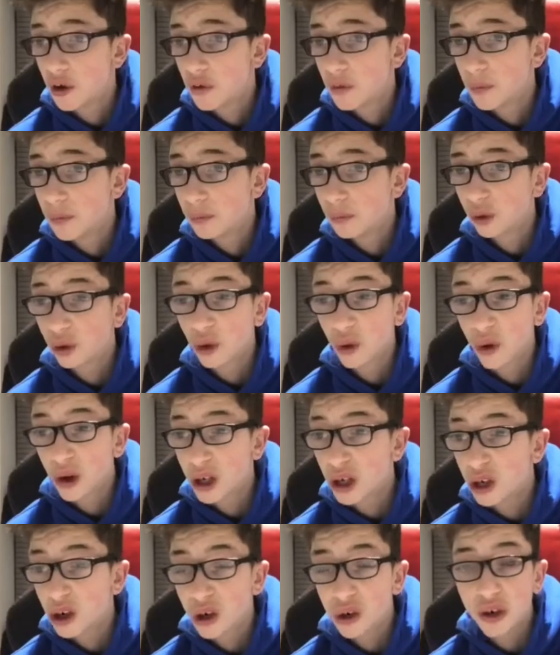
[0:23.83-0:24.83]
quite
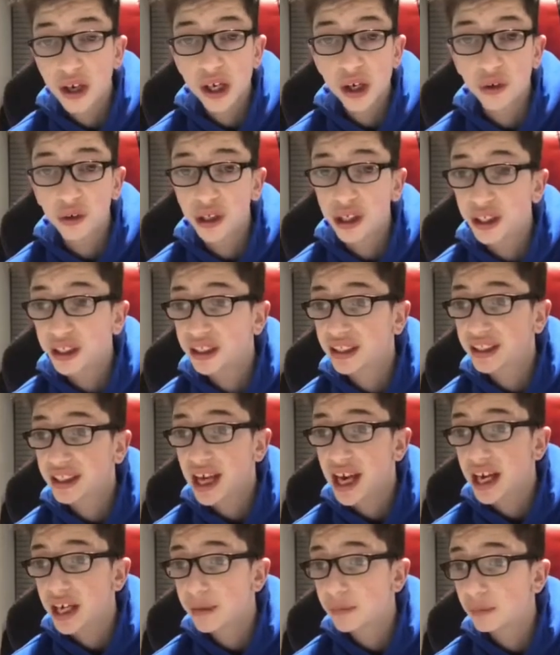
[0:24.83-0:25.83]
early on in the
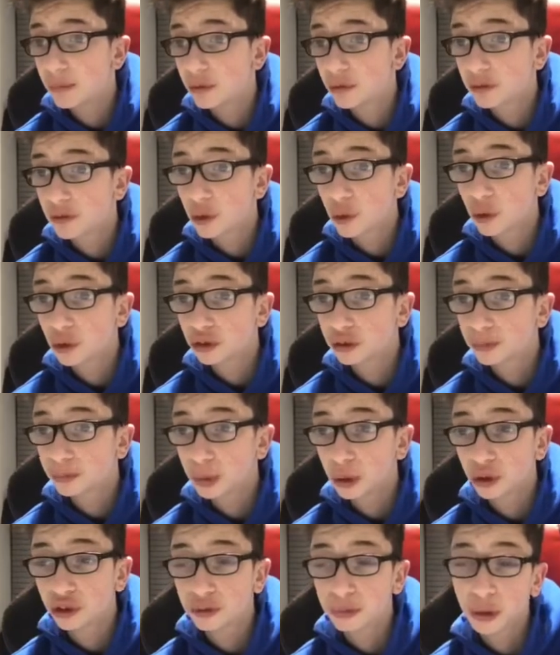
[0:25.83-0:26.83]
game. Of course, put
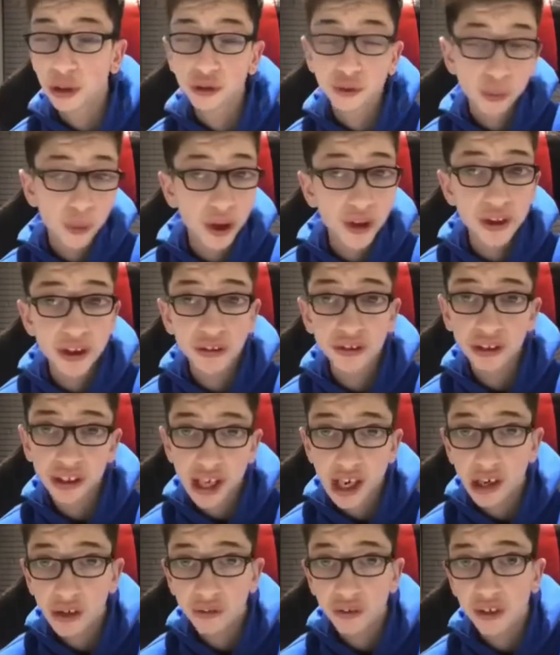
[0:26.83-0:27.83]
Spurs 1-0
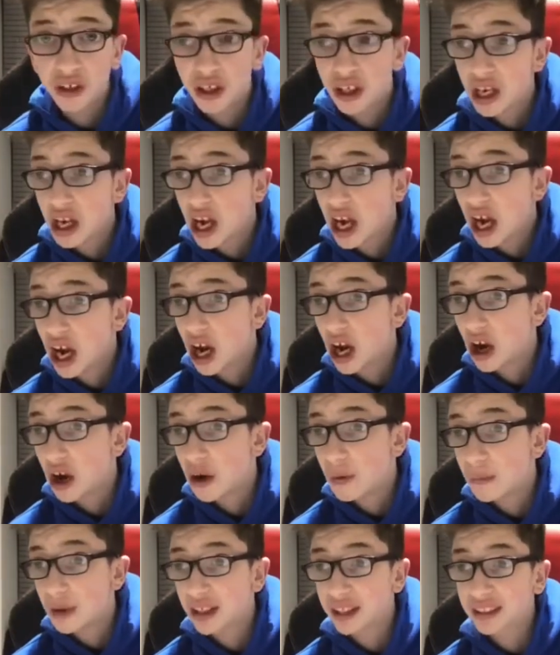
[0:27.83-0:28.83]
down, and
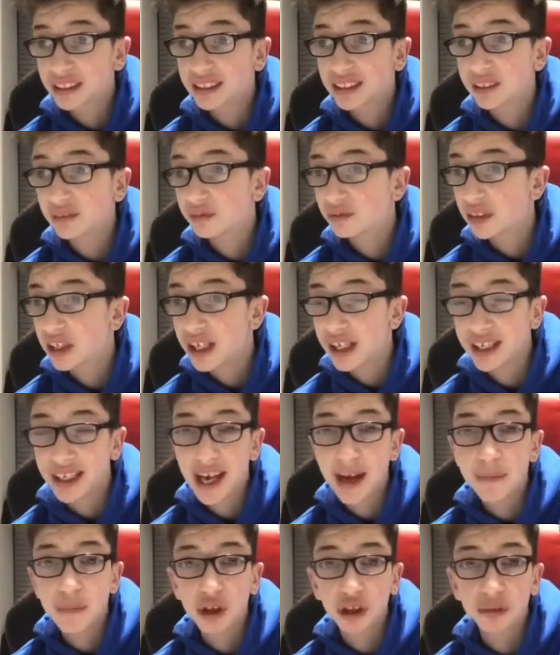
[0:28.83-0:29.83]
it didn't really get
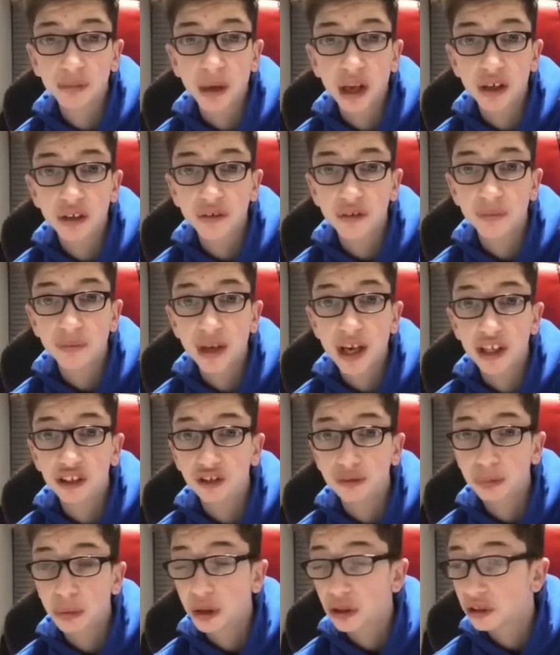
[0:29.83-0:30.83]
much better from there.
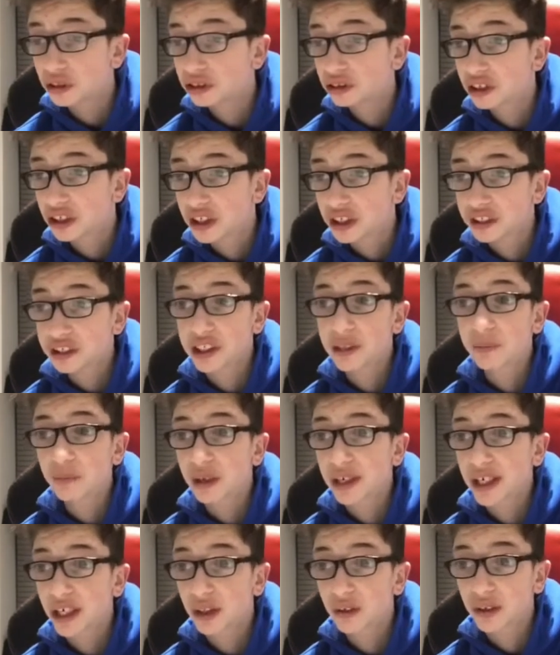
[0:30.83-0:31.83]
Spurs didn't really
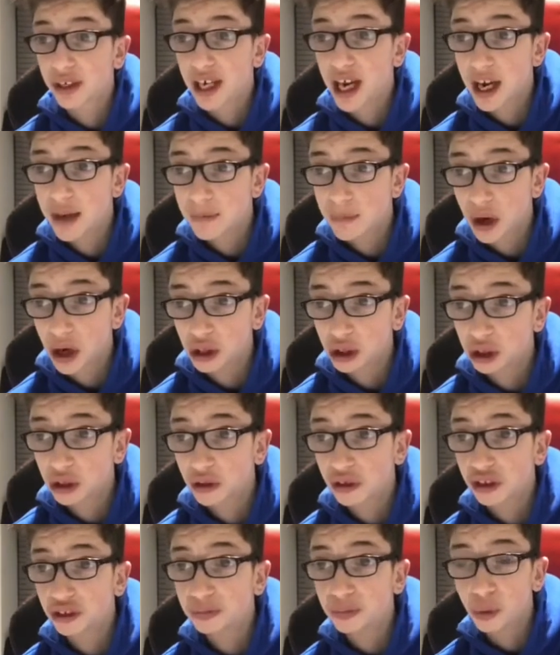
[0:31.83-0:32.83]
create much. Lucas
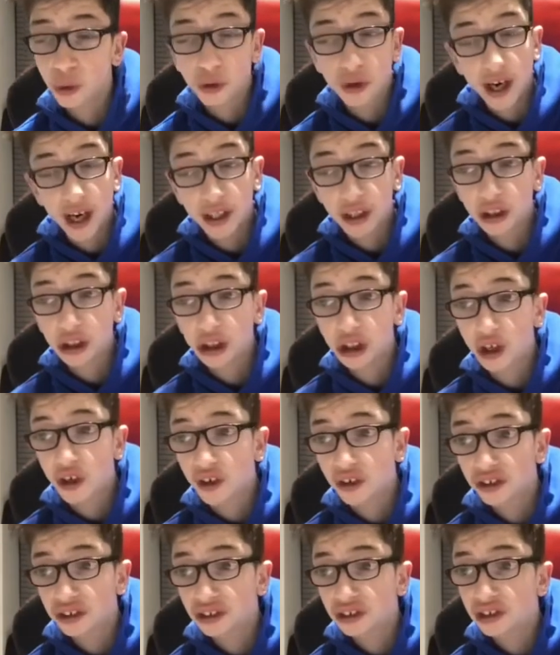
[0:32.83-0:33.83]
Moura had a
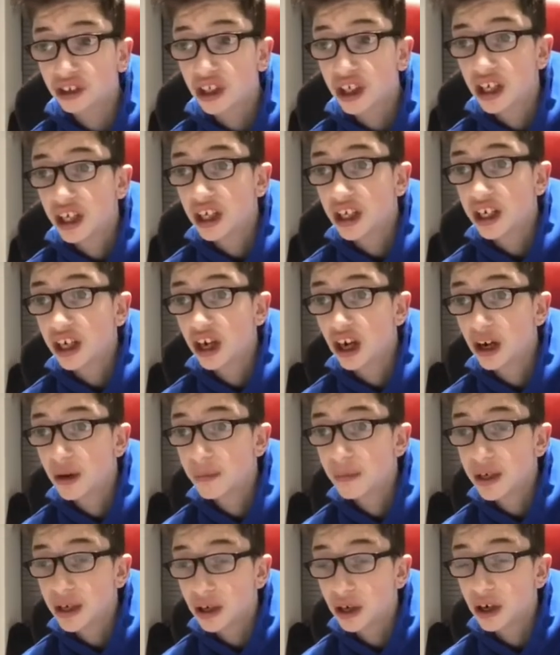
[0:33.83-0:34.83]
chance
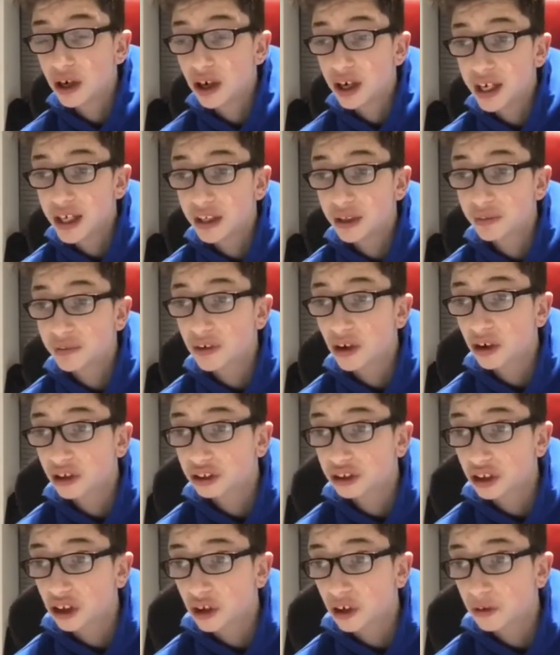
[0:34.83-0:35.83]
in the first
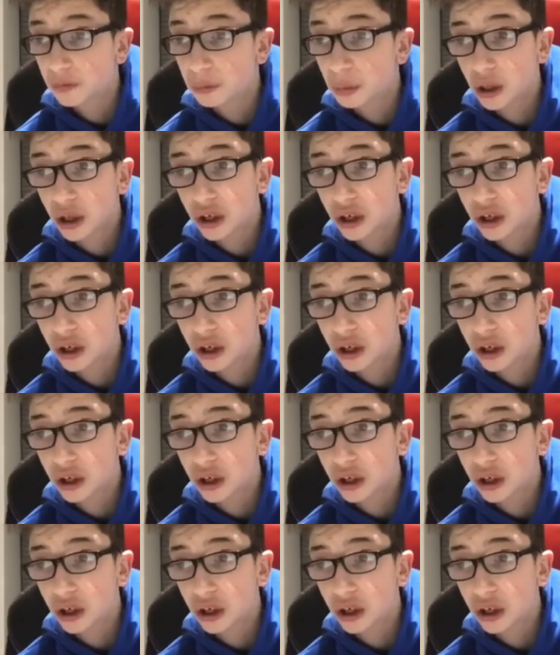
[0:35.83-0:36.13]
half, but